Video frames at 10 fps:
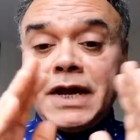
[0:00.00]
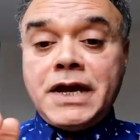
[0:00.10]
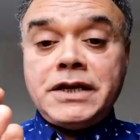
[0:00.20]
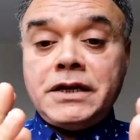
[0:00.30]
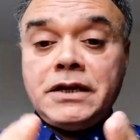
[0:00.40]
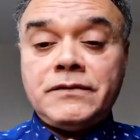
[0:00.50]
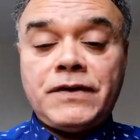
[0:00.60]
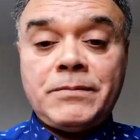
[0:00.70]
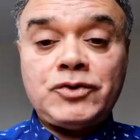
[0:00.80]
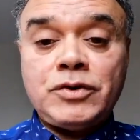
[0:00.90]
Any
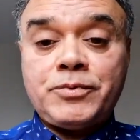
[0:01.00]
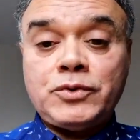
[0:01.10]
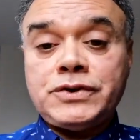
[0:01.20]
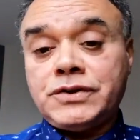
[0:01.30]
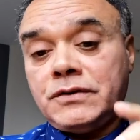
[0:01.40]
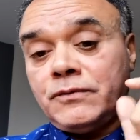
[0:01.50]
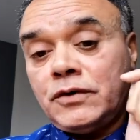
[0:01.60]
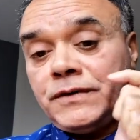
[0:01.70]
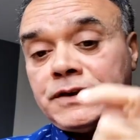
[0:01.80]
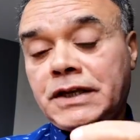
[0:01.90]
inflammatory process
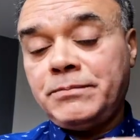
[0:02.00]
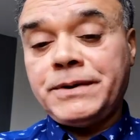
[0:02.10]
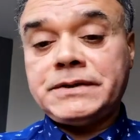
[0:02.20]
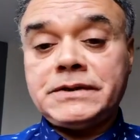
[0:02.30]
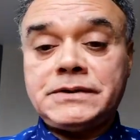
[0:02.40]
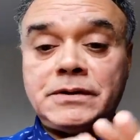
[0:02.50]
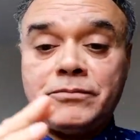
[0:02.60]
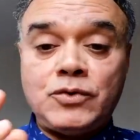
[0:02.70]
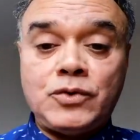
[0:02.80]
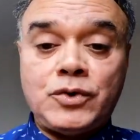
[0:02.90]
involving the limbic
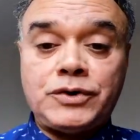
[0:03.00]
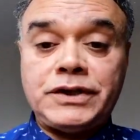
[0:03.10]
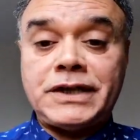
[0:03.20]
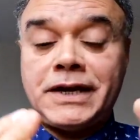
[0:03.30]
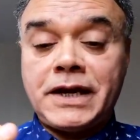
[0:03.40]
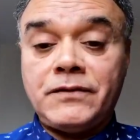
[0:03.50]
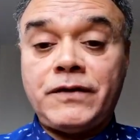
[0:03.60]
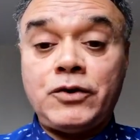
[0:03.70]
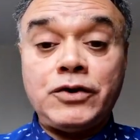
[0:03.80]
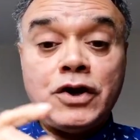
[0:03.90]
system or the
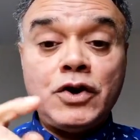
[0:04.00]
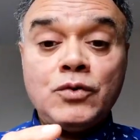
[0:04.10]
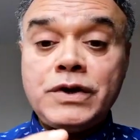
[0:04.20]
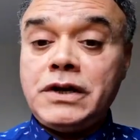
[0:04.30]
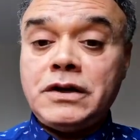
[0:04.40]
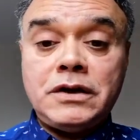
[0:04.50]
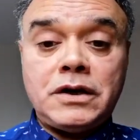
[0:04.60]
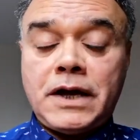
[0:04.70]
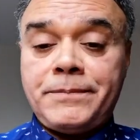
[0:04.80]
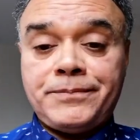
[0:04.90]
diencephalon will
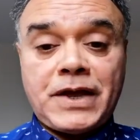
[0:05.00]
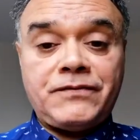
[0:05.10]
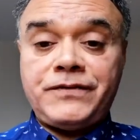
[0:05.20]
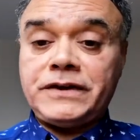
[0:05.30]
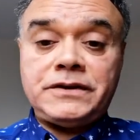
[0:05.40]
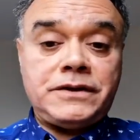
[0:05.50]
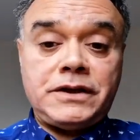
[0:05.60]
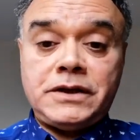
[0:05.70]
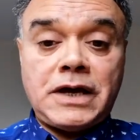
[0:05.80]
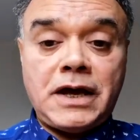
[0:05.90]
affect
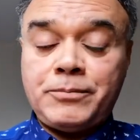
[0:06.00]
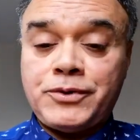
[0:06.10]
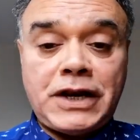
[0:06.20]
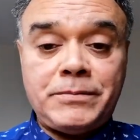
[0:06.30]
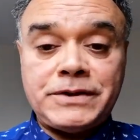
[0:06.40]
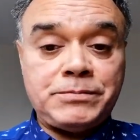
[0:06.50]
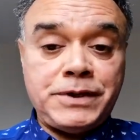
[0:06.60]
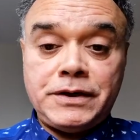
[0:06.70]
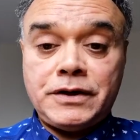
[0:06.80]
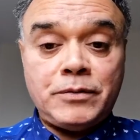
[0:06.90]
the hypothalamus,
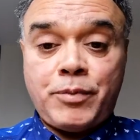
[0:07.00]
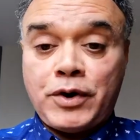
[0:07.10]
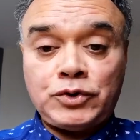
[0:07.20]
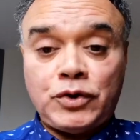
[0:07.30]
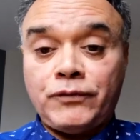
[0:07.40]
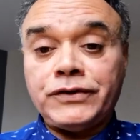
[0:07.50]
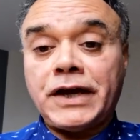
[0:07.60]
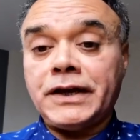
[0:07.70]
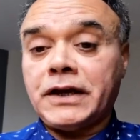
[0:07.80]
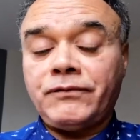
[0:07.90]
being a part of the
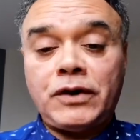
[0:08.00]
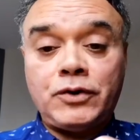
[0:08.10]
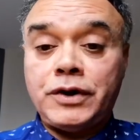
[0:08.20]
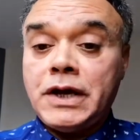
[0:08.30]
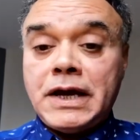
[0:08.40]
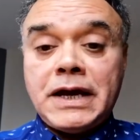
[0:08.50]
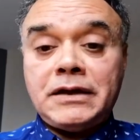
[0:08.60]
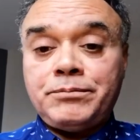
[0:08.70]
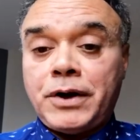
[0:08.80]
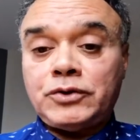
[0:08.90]
diencephalon
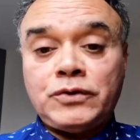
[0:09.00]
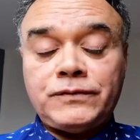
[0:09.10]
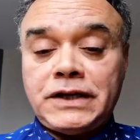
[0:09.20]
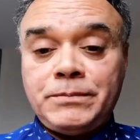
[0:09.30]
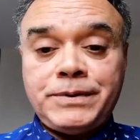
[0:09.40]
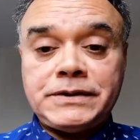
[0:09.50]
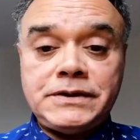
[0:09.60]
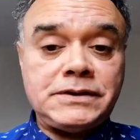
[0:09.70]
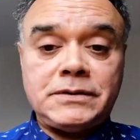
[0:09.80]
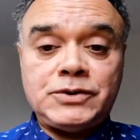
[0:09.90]
and part of the limbic
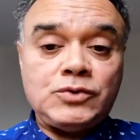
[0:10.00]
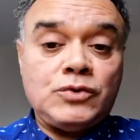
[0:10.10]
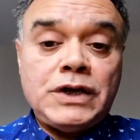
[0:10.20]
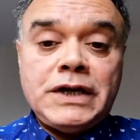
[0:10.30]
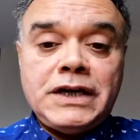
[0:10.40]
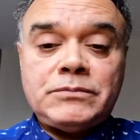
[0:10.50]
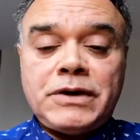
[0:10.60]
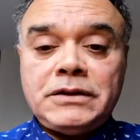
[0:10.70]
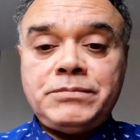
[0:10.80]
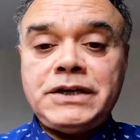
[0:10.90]
system. So it
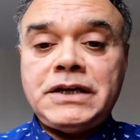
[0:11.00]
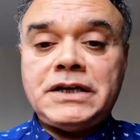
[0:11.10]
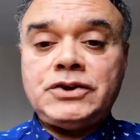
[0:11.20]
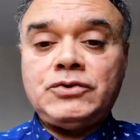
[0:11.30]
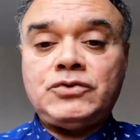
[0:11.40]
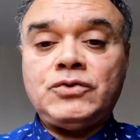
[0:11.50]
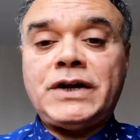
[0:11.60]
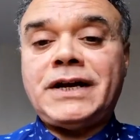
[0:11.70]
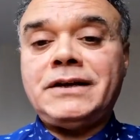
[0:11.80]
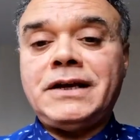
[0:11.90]
might be due to
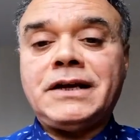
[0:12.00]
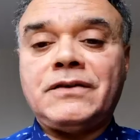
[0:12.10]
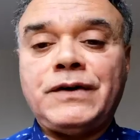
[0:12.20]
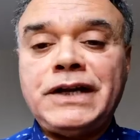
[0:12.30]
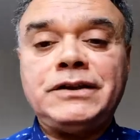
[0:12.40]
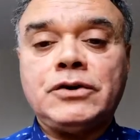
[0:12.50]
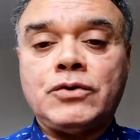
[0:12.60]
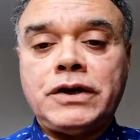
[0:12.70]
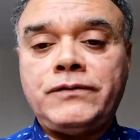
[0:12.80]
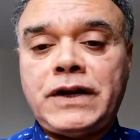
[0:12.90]
an encephalitic
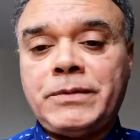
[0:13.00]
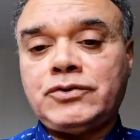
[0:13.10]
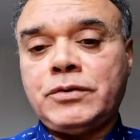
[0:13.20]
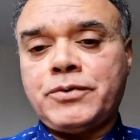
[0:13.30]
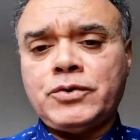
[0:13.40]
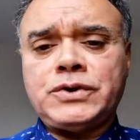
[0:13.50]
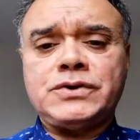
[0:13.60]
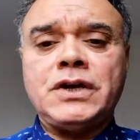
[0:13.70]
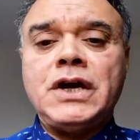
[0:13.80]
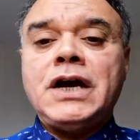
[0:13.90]
or inflammatory
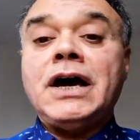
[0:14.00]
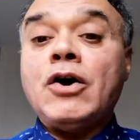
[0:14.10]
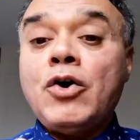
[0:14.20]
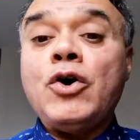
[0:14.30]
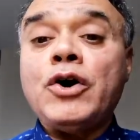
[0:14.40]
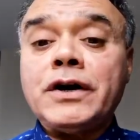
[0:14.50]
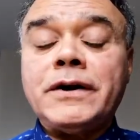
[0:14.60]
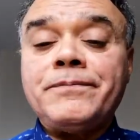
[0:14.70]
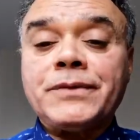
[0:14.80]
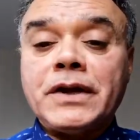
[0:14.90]
process. Or